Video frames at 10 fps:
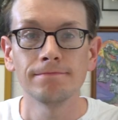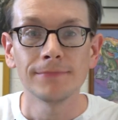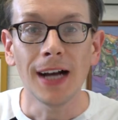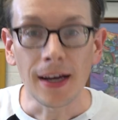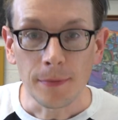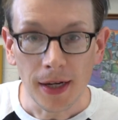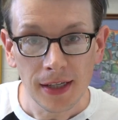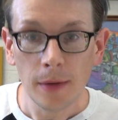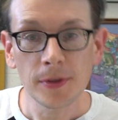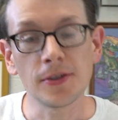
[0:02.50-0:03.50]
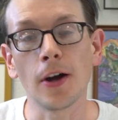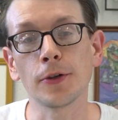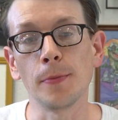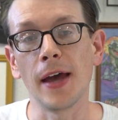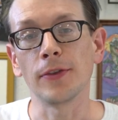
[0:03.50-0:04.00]
Hi, my name is
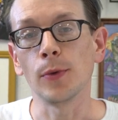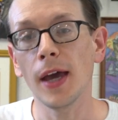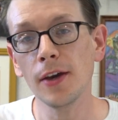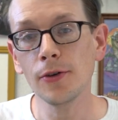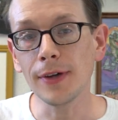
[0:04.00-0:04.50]
Dr. Matthew Hale,